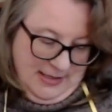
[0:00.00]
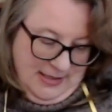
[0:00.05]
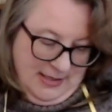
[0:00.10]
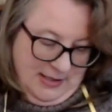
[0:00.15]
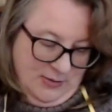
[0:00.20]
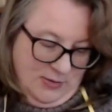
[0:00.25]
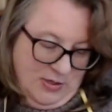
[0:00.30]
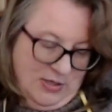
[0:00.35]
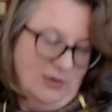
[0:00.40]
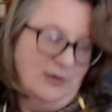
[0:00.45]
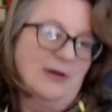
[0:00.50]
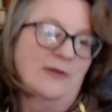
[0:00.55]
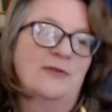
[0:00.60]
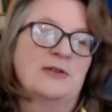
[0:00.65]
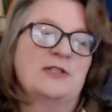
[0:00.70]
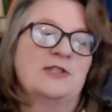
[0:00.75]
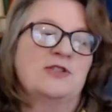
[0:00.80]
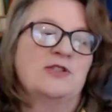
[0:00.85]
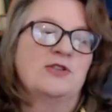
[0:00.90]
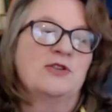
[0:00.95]
well, if
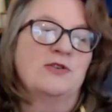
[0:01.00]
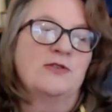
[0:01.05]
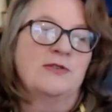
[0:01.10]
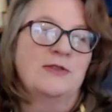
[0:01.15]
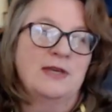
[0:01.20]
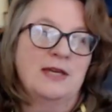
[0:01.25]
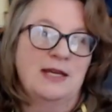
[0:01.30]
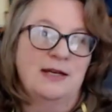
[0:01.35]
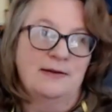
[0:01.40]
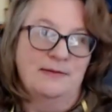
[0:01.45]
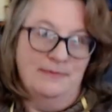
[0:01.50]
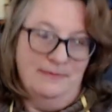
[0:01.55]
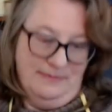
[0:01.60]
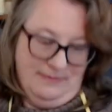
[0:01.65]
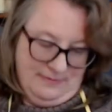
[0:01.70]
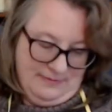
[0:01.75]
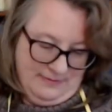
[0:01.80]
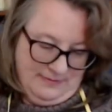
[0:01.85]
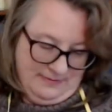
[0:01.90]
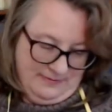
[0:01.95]
it's too thin,
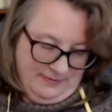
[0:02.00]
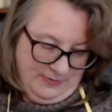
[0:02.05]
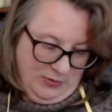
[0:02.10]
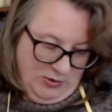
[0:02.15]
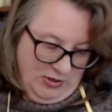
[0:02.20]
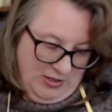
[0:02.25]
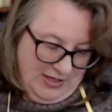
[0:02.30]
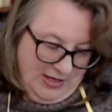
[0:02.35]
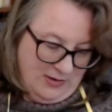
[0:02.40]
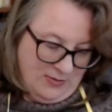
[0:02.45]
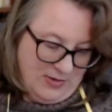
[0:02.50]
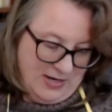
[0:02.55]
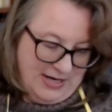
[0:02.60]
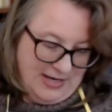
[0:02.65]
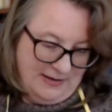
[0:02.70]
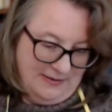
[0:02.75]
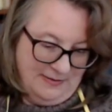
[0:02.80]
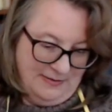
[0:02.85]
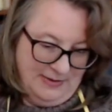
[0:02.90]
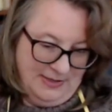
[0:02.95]
put it that way,
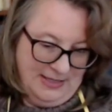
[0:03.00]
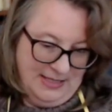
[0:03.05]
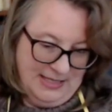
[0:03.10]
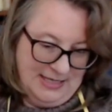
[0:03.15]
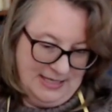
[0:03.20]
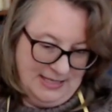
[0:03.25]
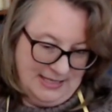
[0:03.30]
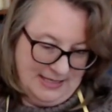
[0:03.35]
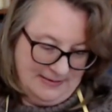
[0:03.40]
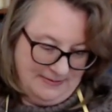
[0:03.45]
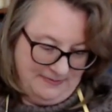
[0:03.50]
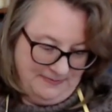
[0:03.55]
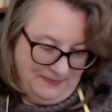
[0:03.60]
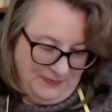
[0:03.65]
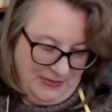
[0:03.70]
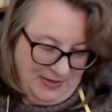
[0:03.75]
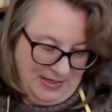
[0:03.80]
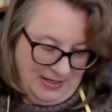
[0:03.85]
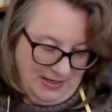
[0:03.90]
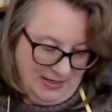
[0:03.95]
then
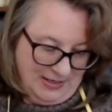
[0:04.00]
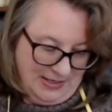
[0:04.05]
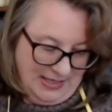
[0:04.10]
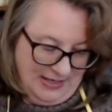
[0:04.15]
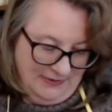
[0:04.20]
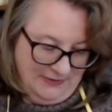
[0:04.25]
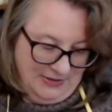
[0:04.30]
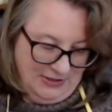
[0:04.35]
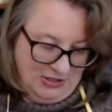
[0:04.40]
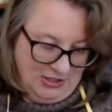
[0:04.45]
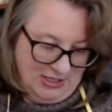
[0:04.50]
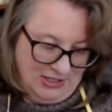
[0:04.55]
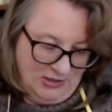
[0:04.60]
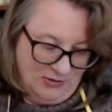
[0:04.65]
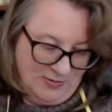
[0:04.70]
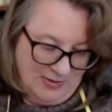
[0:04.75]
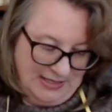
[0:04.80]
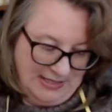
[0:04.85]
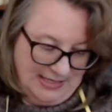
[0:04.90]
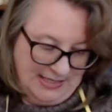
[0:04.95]
I'll have to change
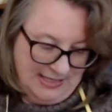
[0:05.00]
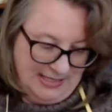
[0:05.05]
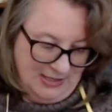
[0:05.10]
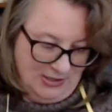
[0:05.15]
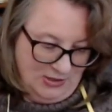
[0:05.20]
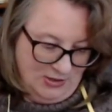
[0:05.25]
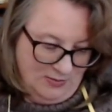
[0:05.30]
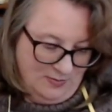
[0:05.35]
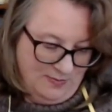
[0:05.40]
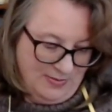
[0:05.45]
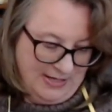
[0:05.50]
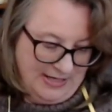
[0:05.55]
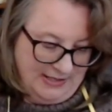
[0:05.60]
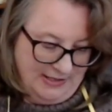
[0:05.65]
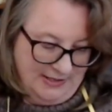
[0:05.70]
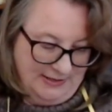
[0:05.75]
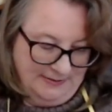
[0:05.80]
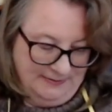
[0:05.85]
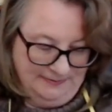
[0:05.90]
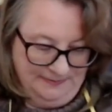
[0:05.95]
my gauge.
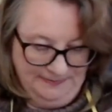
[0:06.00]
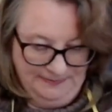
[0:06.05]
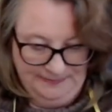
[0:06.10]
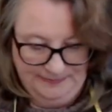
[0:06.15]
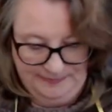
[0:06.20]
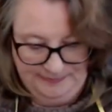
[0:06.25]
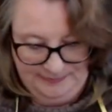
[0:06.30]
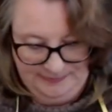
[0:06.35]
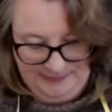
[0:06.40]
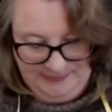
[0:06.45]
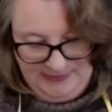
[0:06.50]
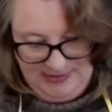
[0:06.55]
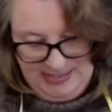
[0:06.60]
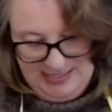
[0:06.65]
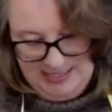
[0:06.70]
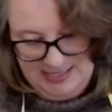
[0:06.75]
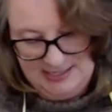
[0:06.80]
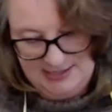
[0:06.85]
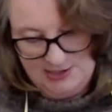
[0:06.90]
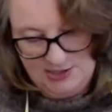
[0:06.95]
But
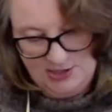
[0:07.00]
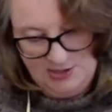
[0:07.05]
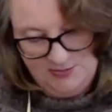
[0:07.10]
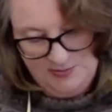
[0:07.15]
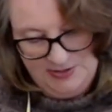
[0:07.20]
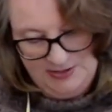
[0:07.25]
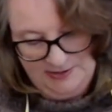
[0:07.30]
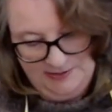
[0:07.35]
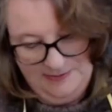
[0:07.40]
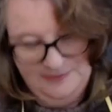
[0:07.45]
he is hoping